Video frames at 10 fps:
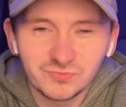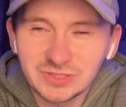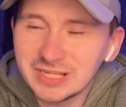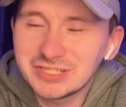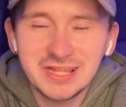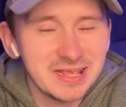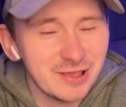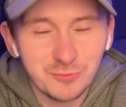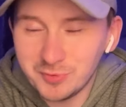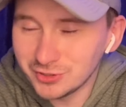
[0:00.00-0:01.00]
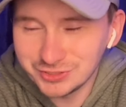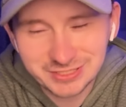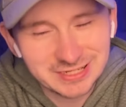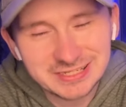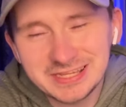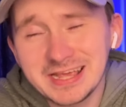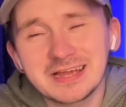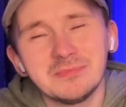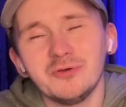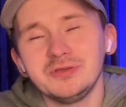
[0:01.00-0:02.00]
Let's take out Burgess. Let's take
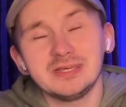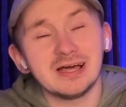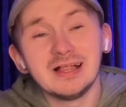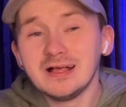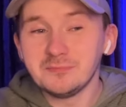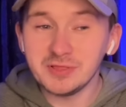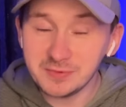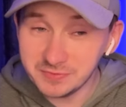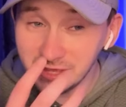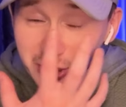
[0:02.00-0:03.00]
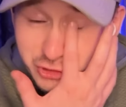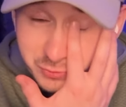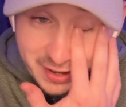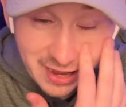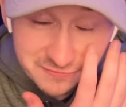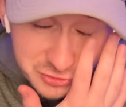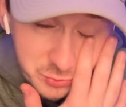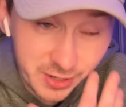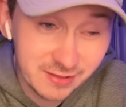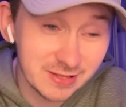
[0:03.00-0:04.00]
him out here. But the issue we have as
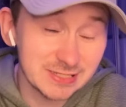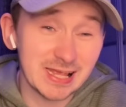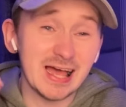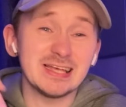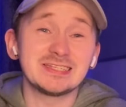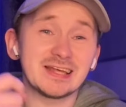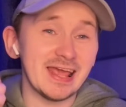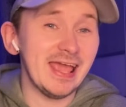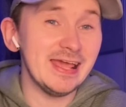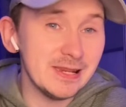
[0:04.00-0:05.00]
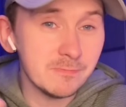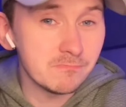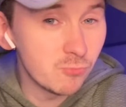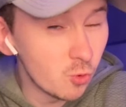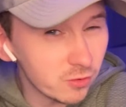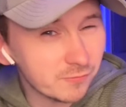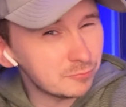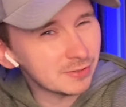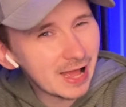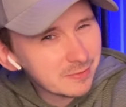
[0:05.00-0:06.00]
well is there any more of
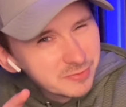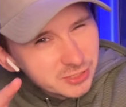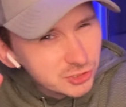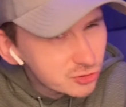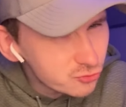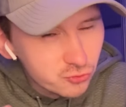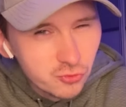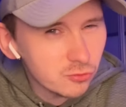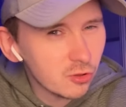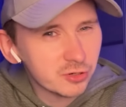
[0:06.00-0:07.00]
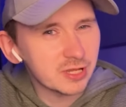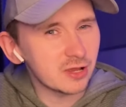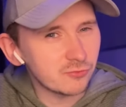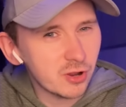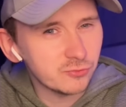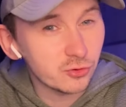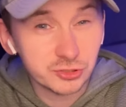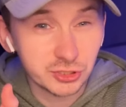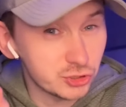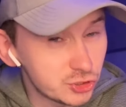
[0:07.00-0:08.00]
Blackbeard's crew lurking around, or is
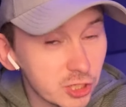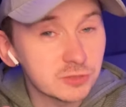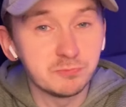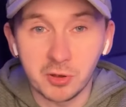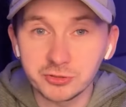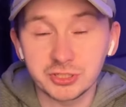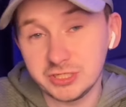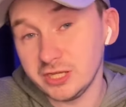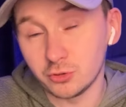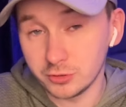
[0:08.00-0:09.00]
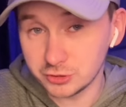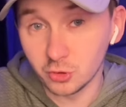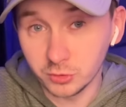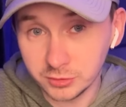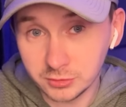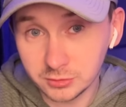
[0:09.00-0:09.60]
it just Burgess here on his own?